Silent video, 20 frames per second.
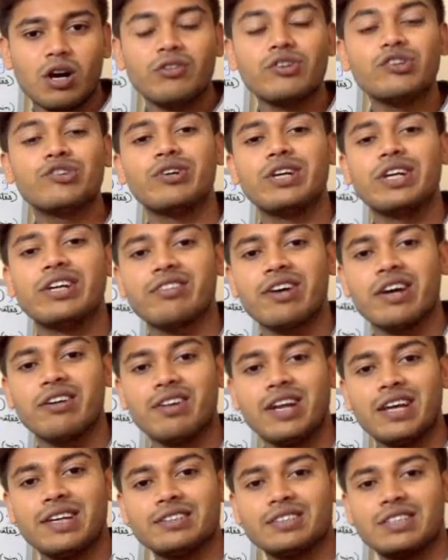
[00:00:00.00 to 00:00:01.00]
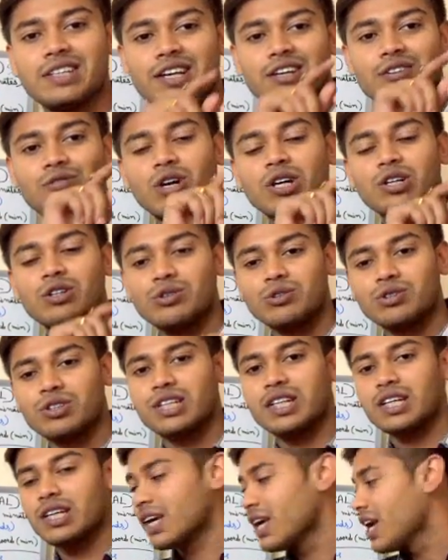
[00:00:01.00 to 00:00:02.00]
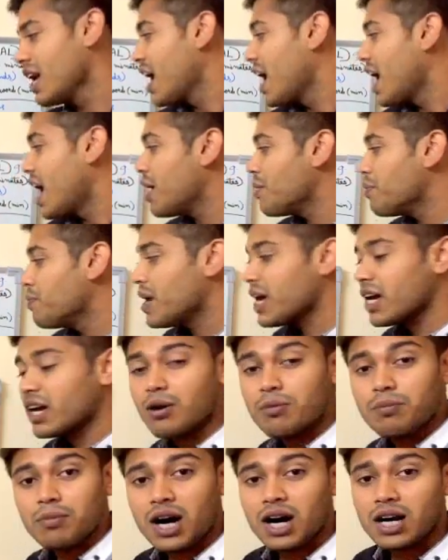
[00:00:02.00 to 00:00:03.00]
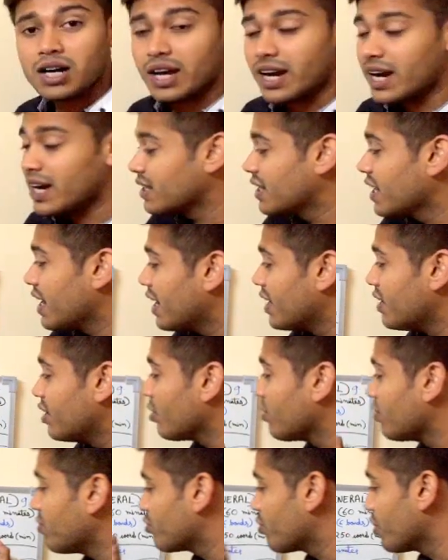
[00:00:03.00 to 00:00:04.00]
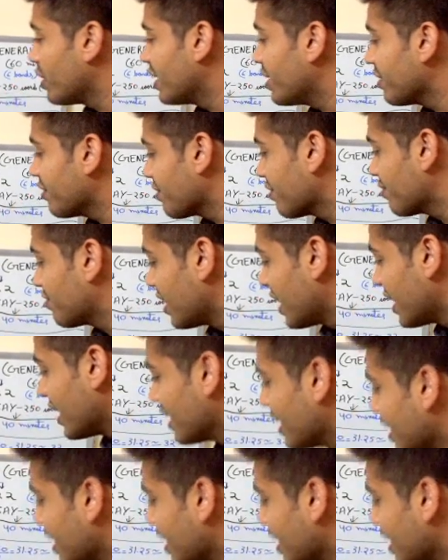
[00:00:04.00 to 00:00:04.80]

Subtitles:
You count 25 lines like 1, 2, 3 and make a mark at the end of 25th